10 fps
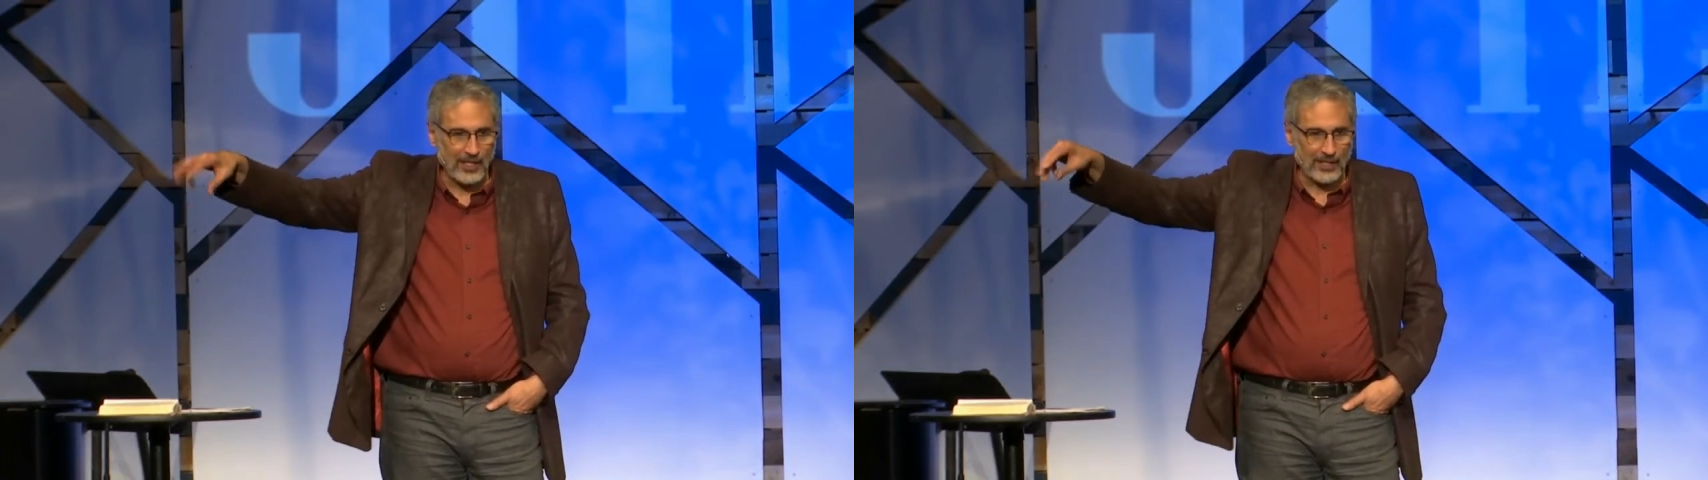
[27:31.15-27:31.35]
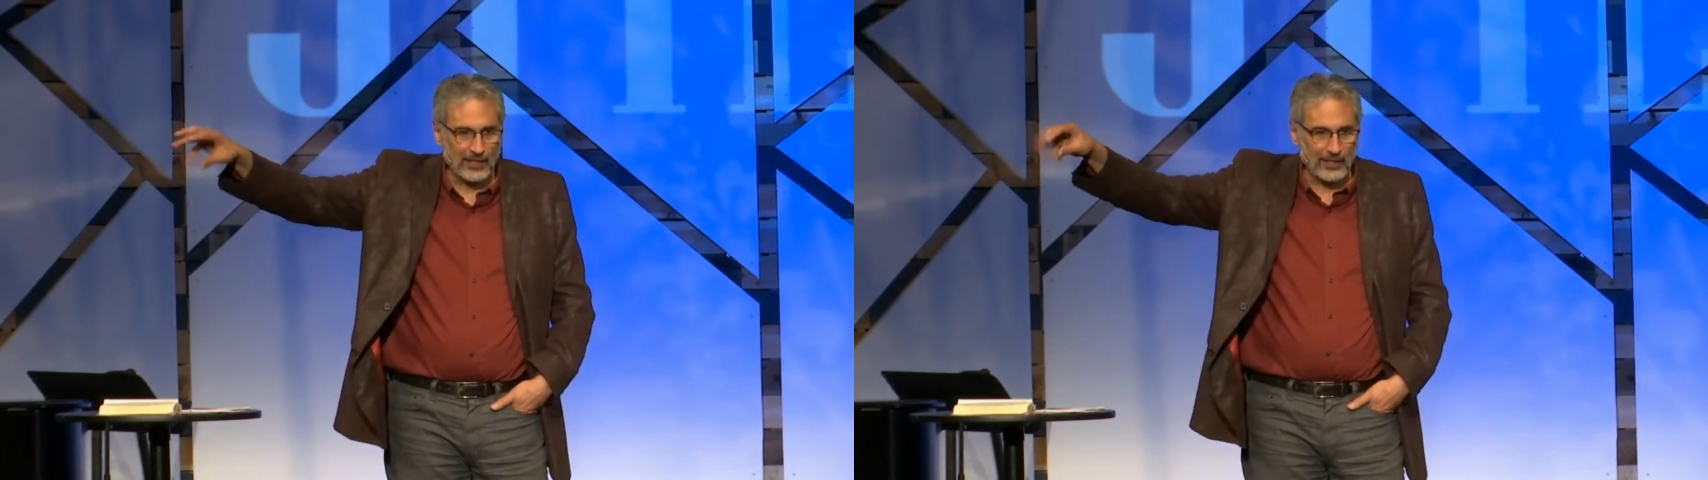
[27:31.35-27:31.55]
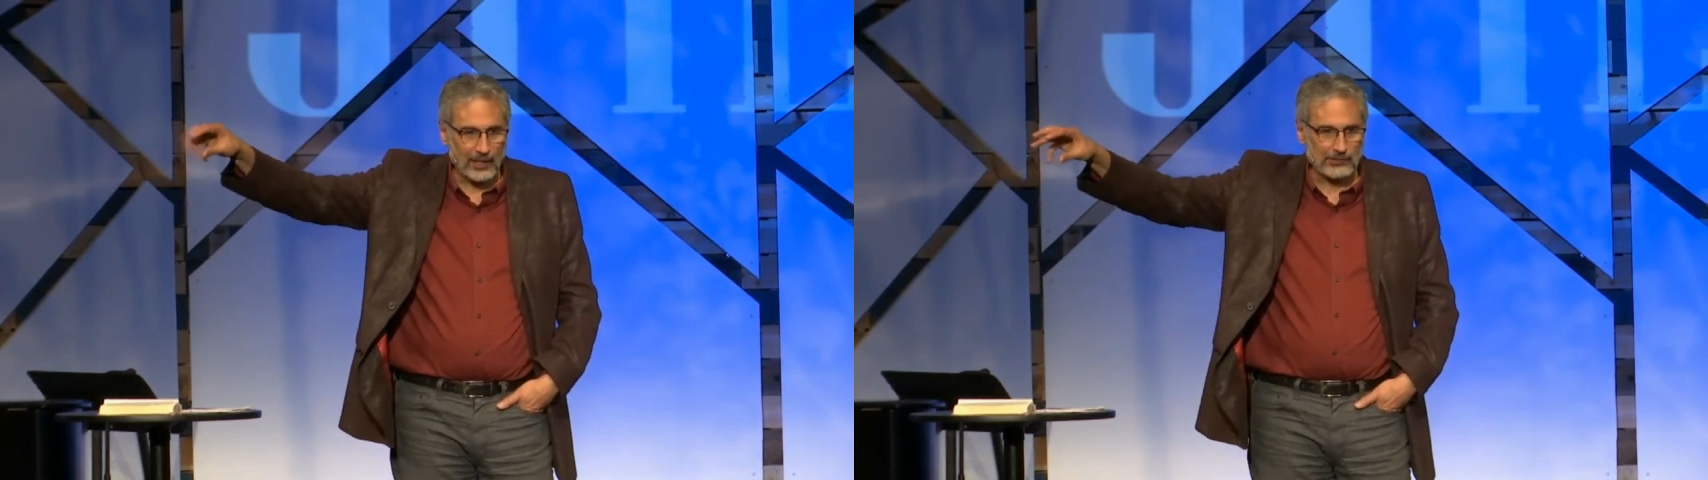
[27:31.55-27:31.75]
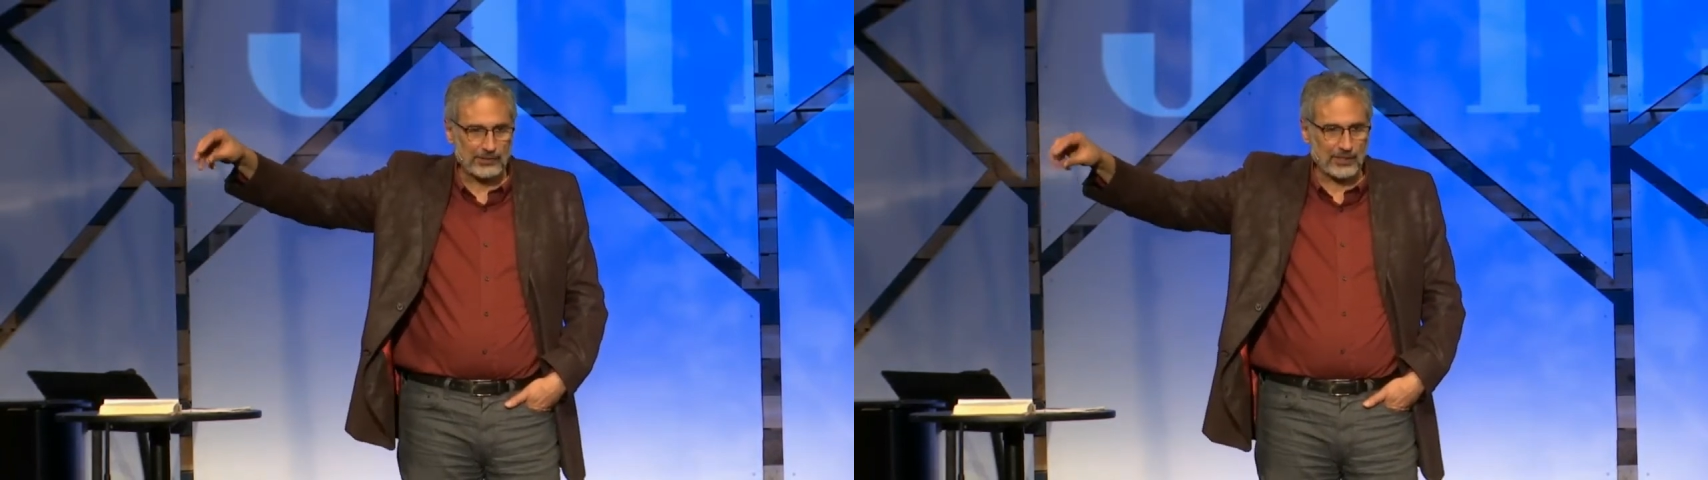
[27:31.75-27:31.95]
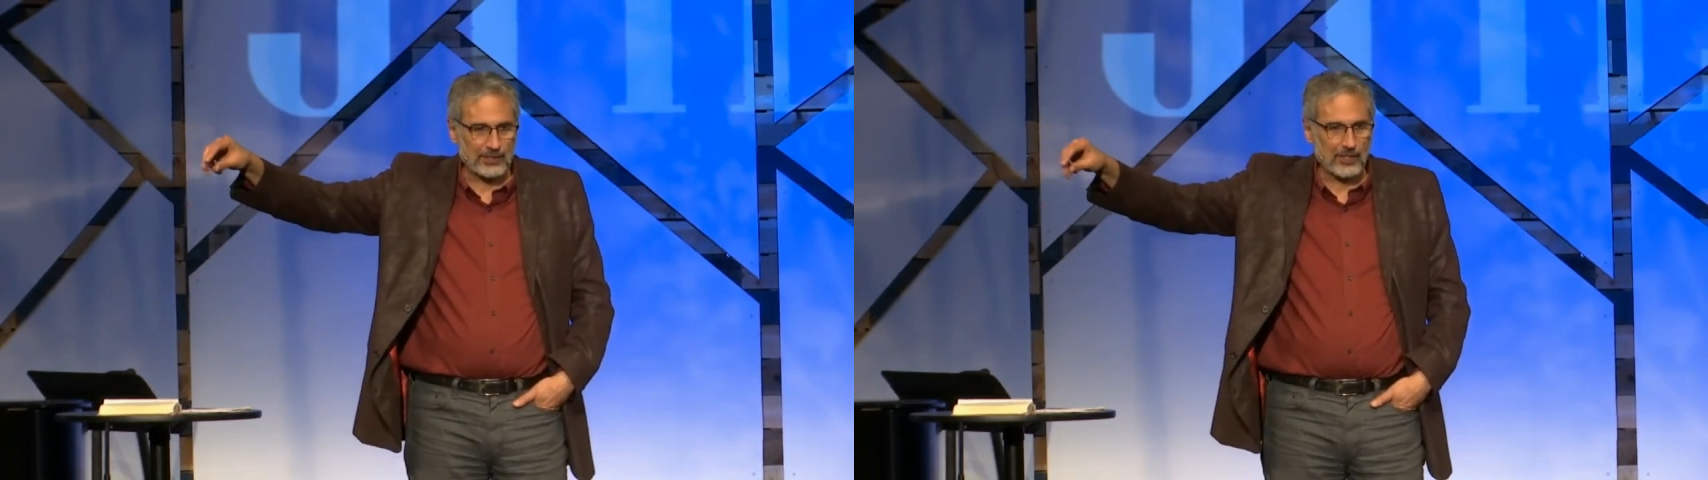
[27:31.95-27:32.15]
And the dogs would
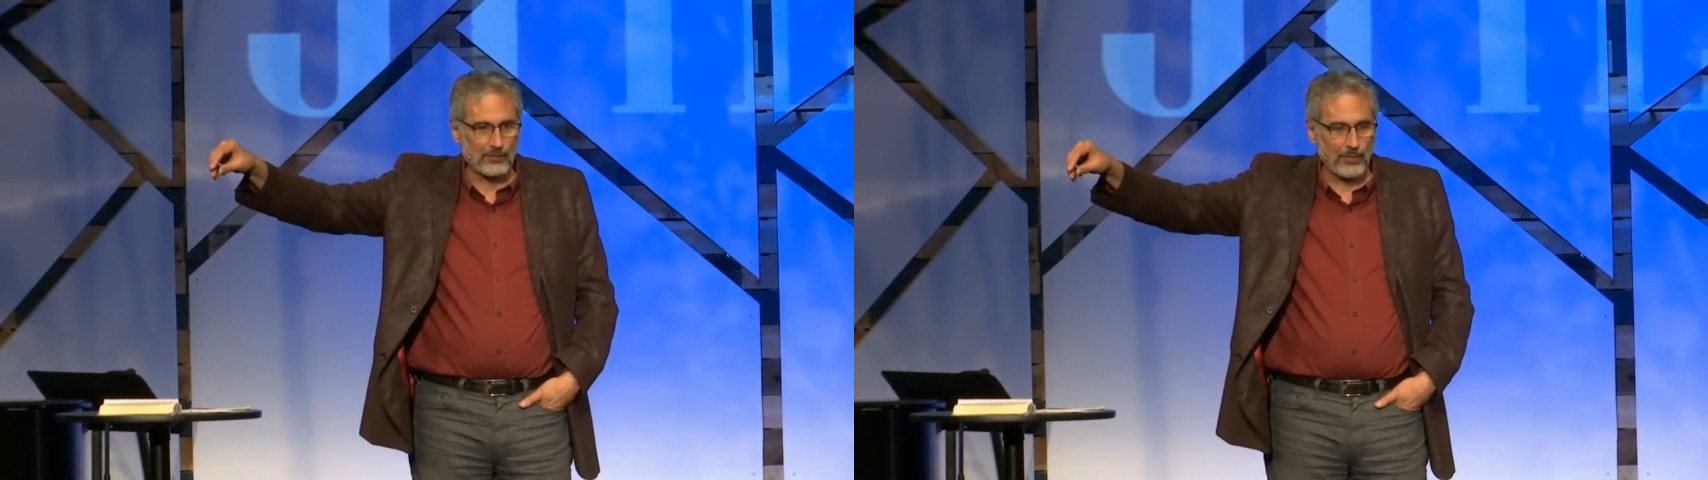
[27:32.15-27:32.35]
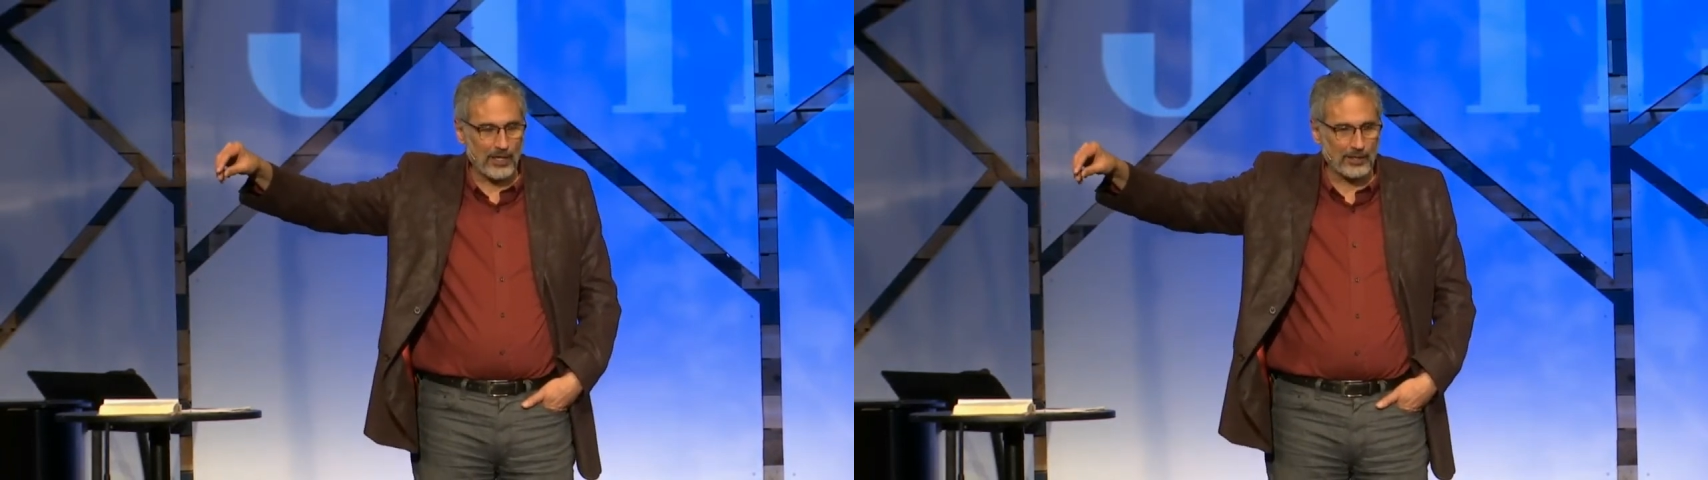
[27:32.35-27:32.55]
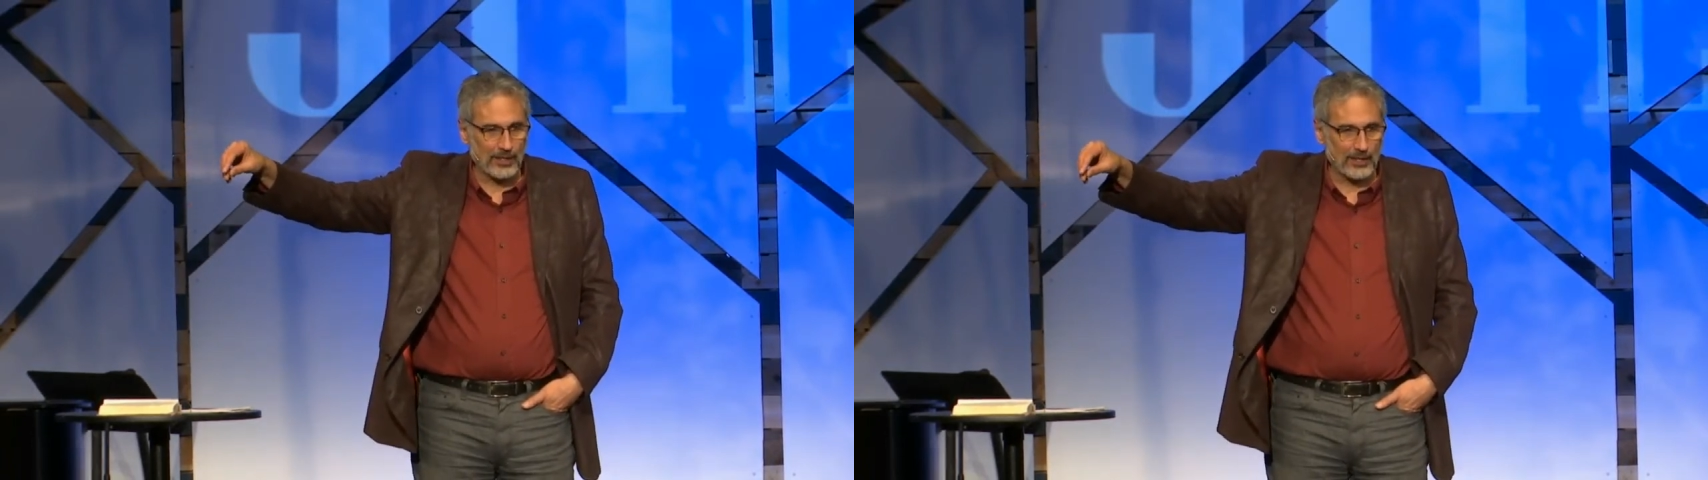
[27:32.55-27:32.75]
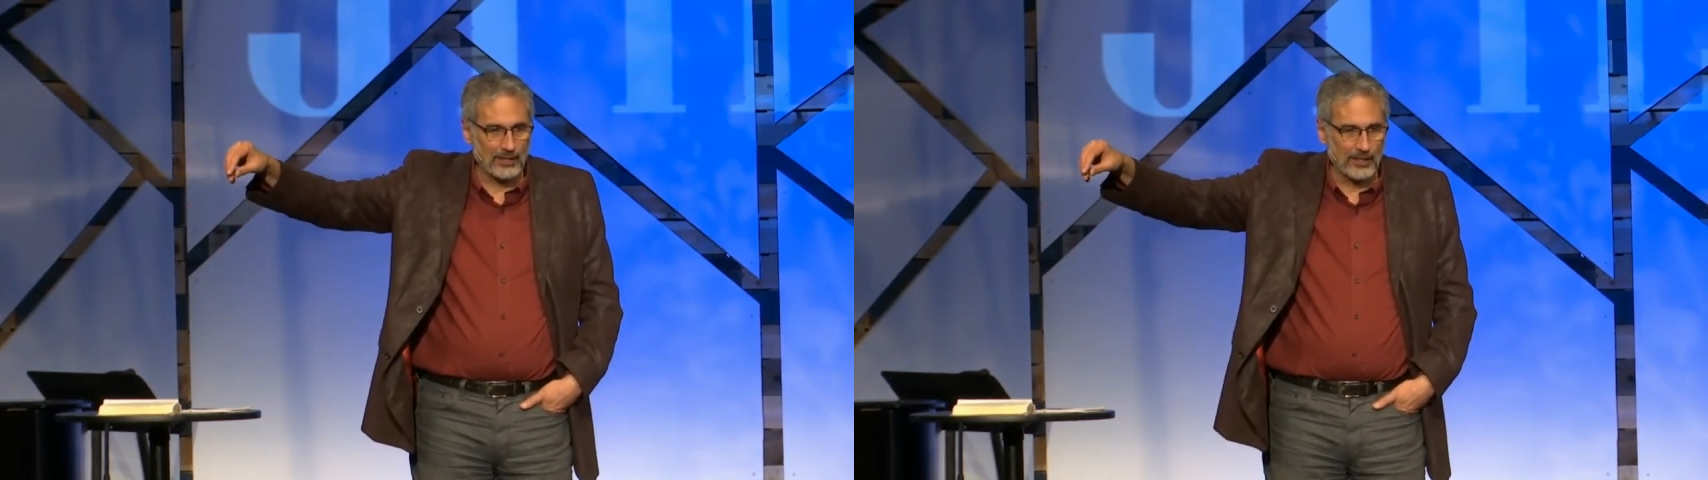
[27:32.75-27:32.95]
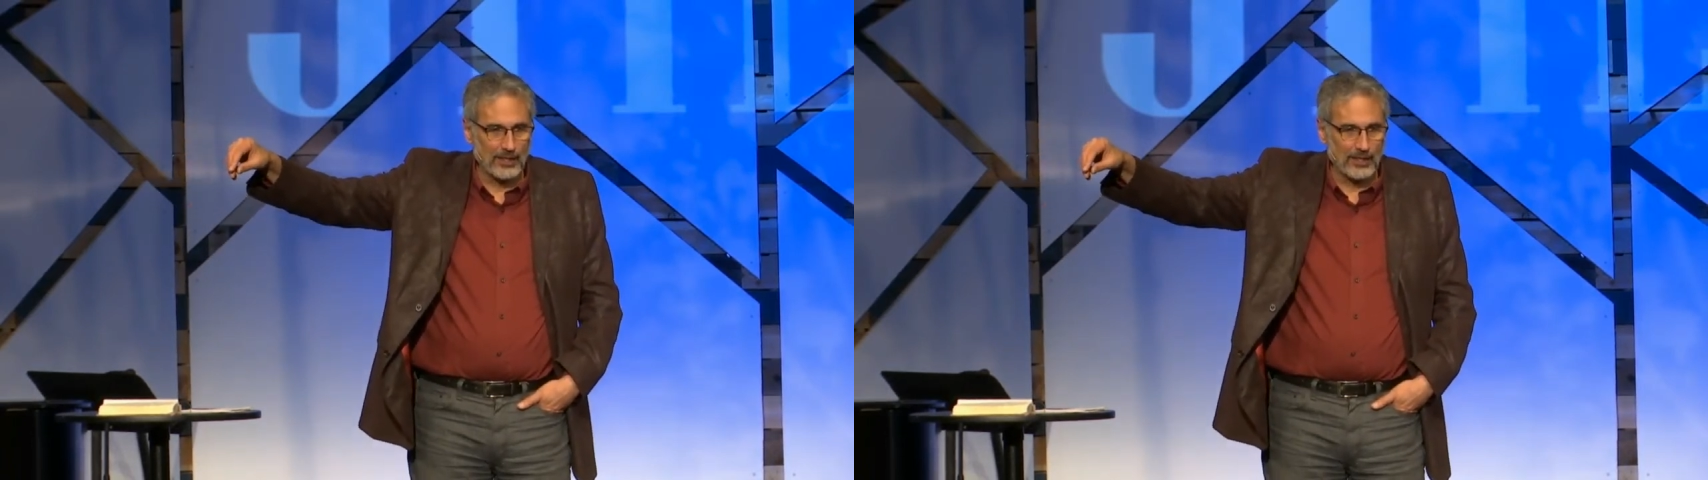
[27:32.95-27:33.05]
start to go barking,